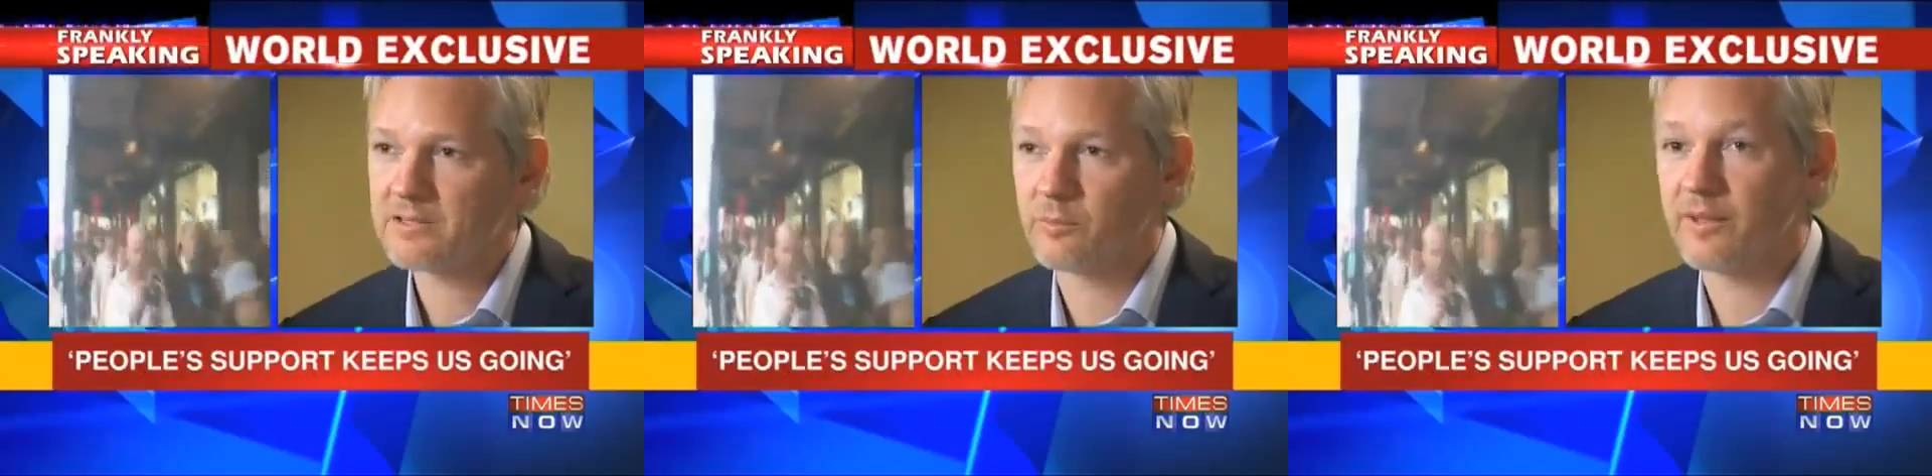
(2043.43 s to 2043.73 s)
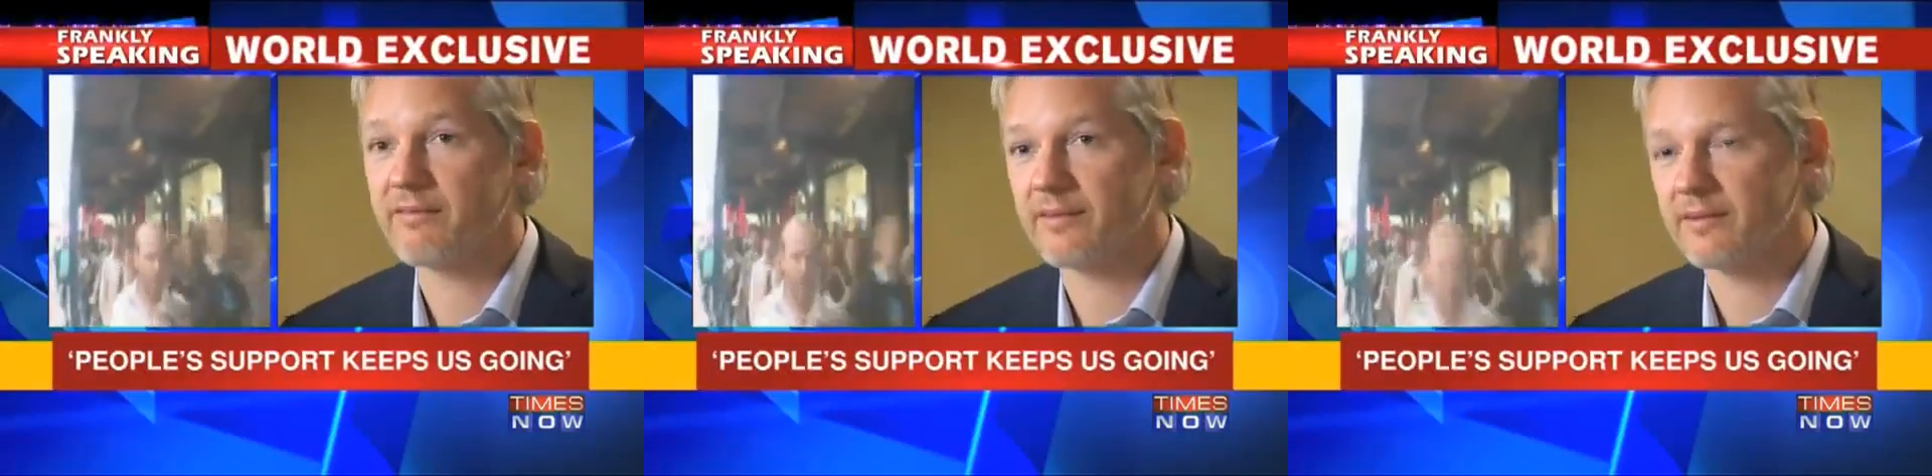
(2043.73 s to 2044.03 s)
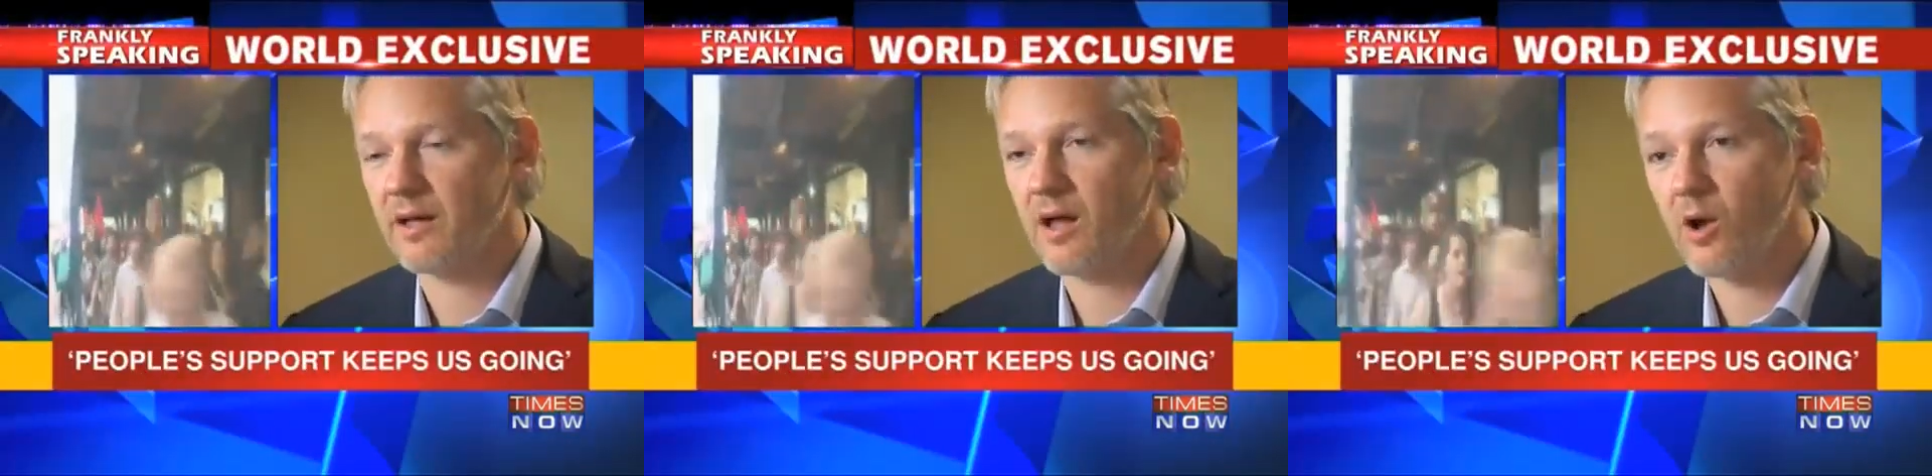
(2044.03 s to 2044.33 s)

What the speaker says: So we have the